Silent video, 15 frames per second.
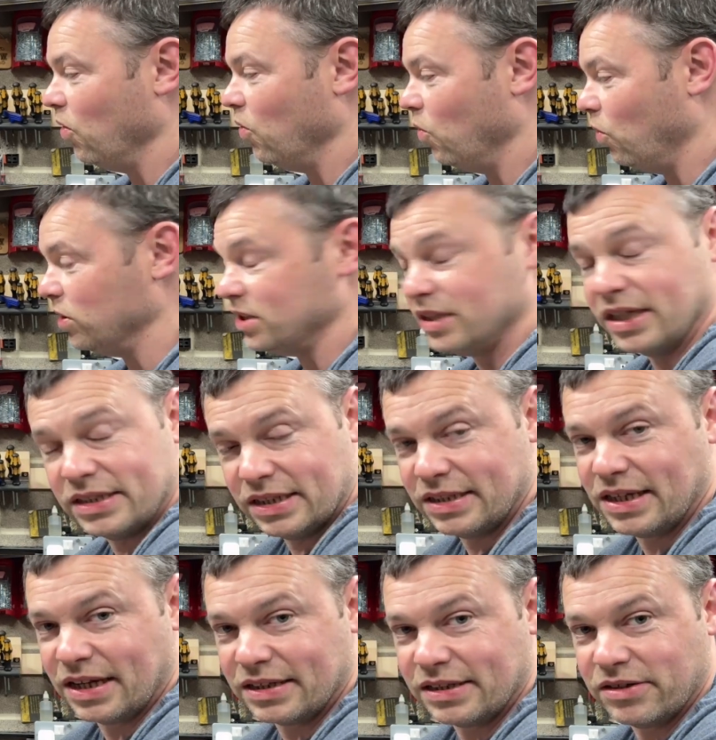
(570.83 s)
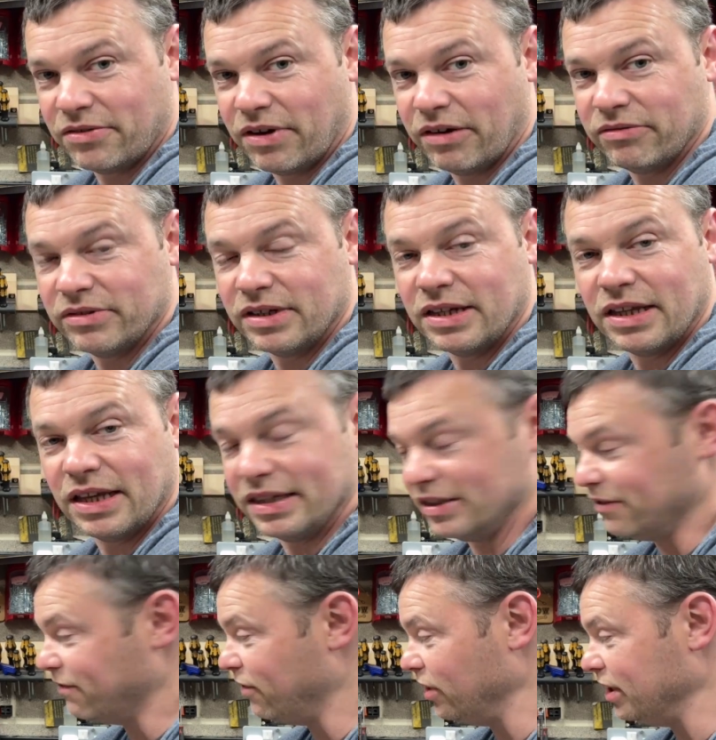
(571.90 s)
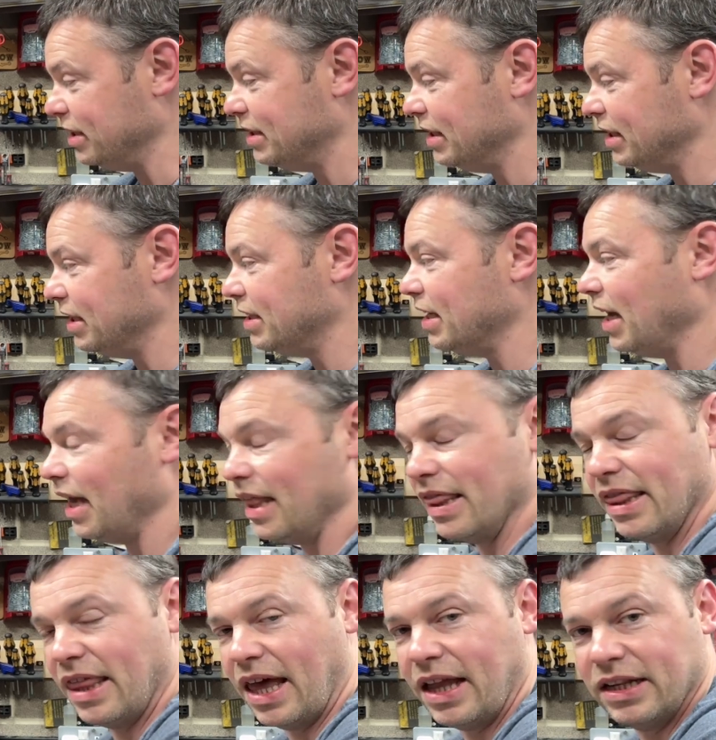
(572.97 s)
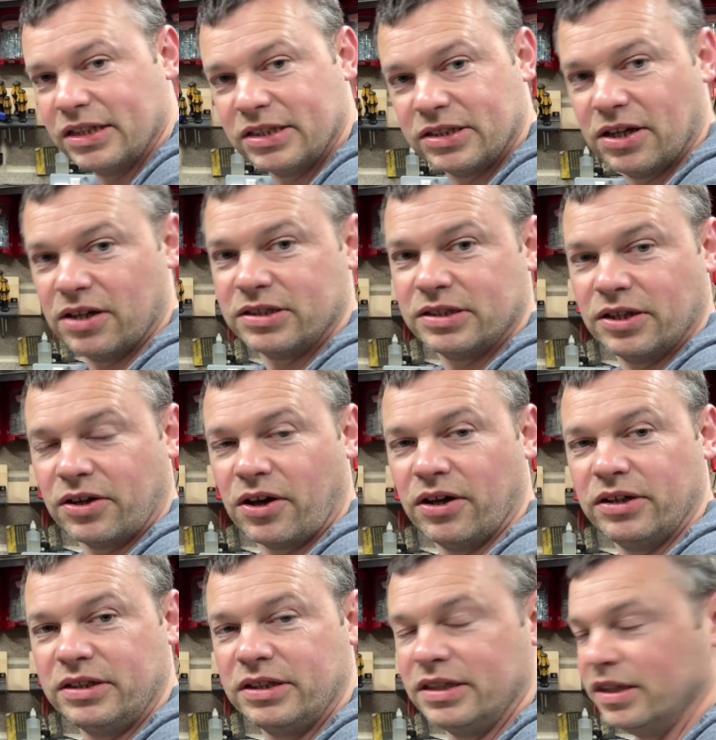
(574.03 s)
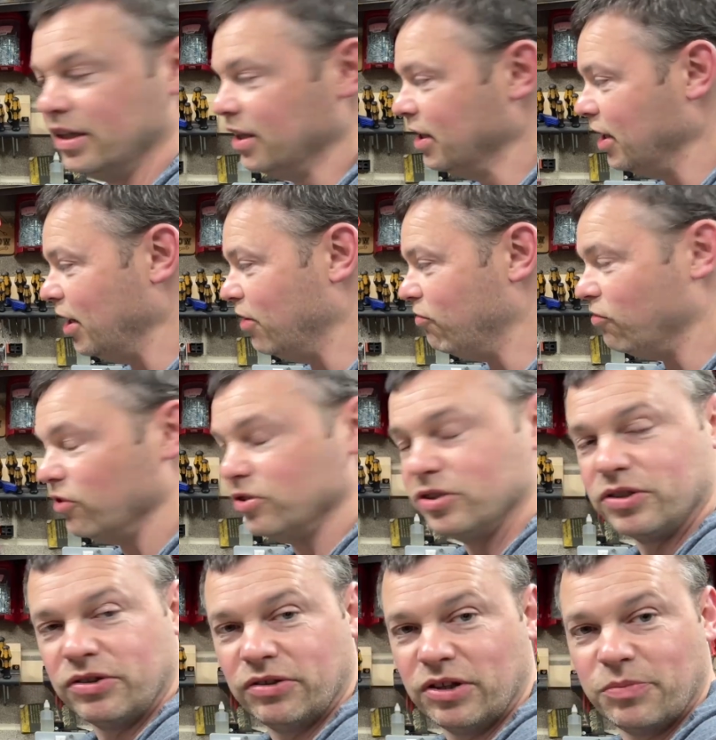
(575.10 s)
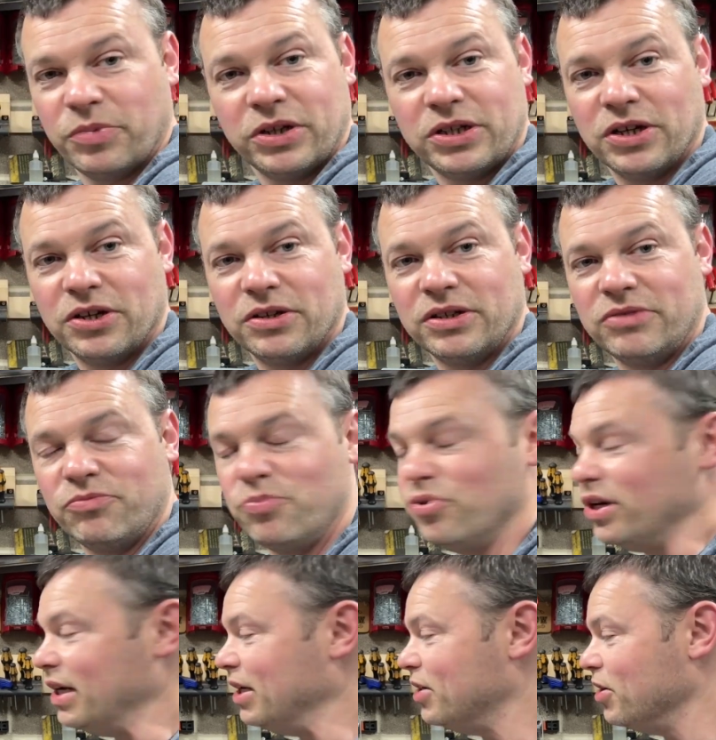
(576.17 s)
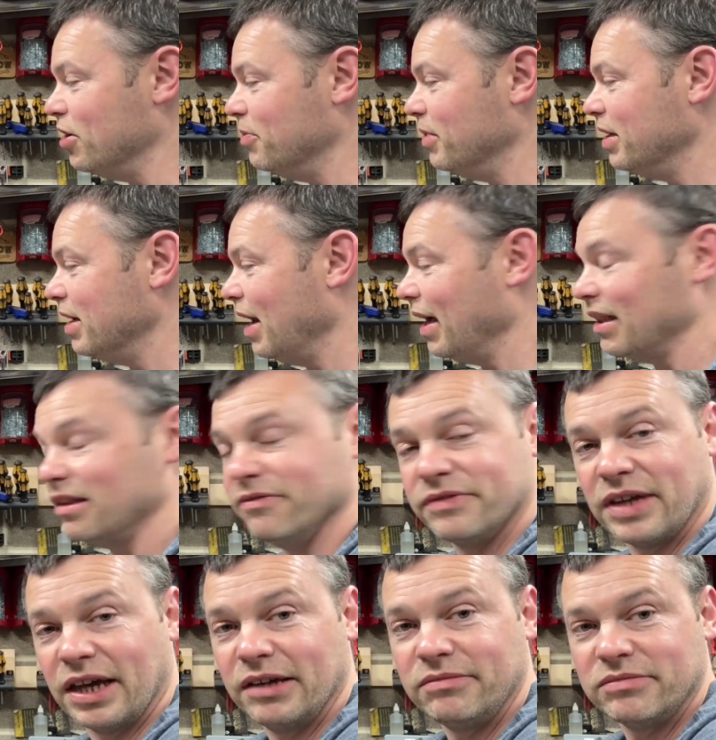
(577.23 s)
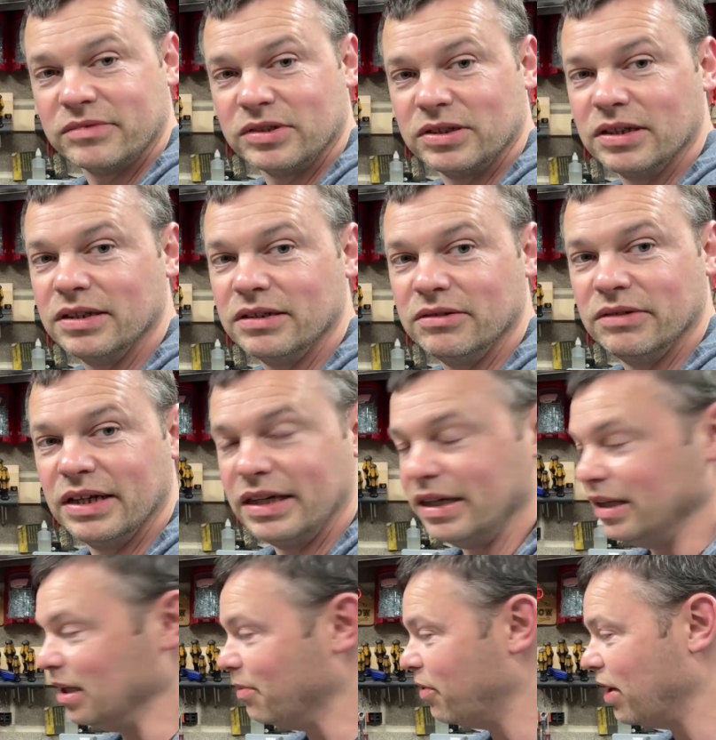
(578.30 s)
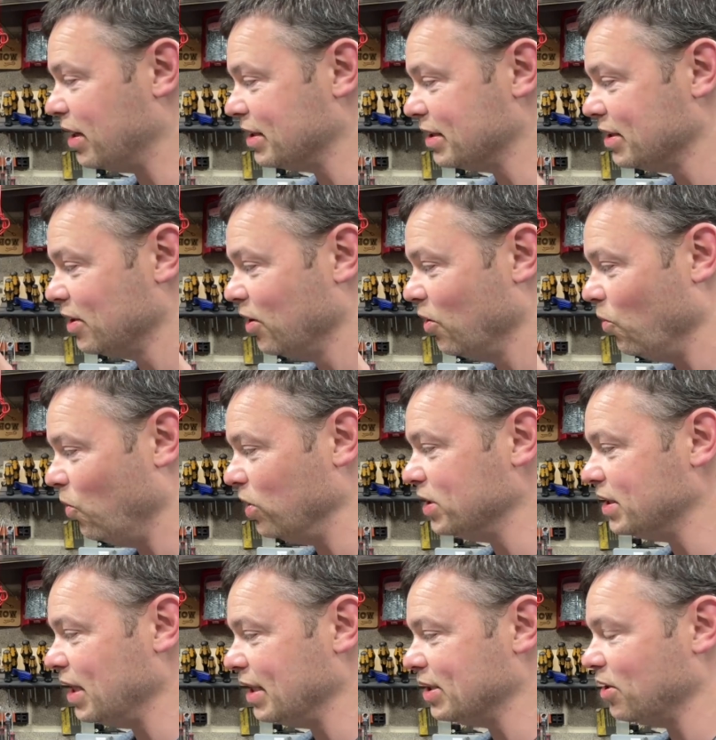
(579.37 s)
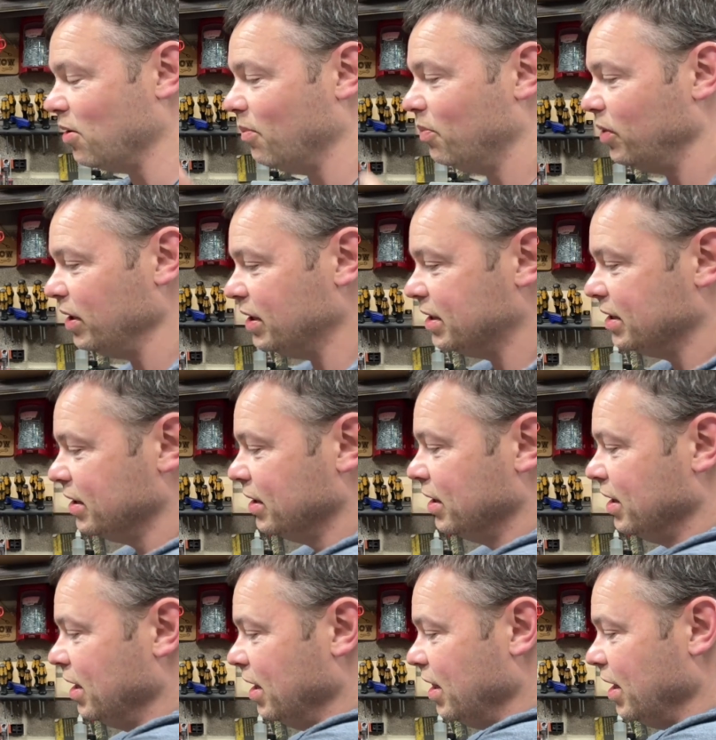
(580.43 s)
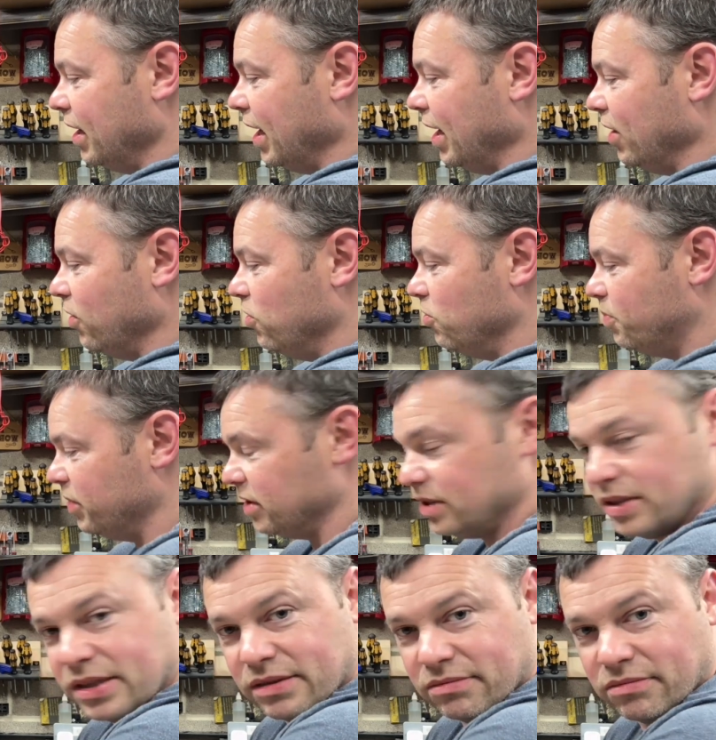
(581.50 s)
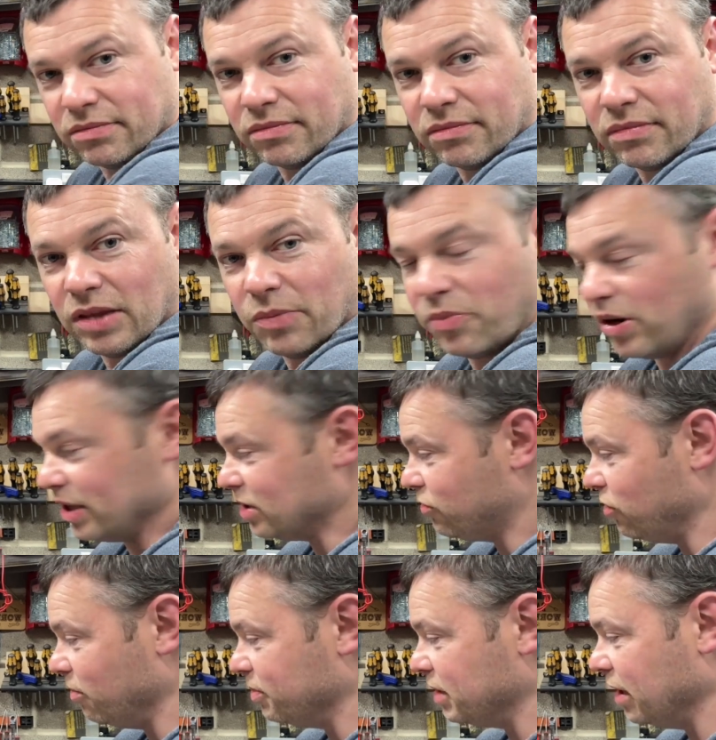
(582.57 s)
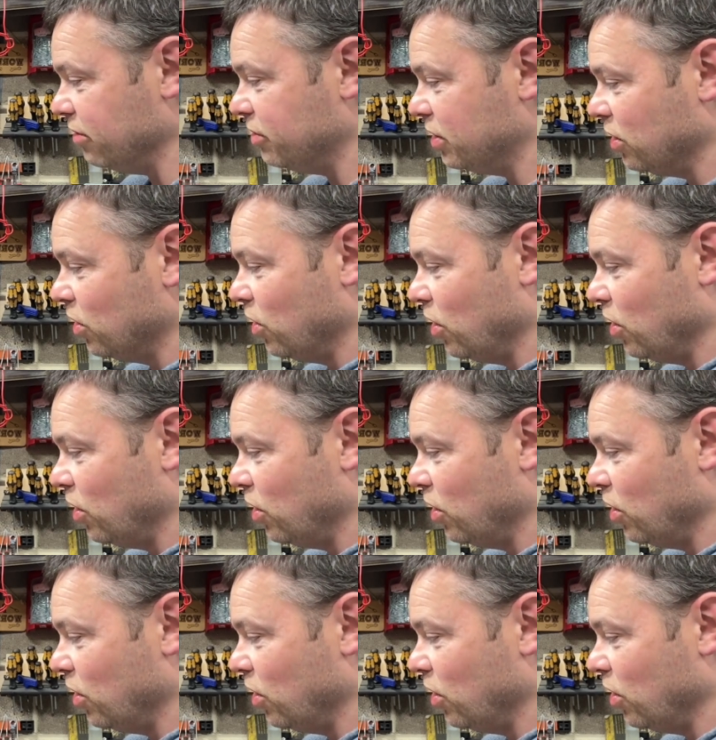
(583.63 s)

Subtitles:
Once that's detected a round is fully seated, it then starts the coil. It runs through the predetermined length of time to anneal the brass. Once that's complete, the gate opens, the brass drops out.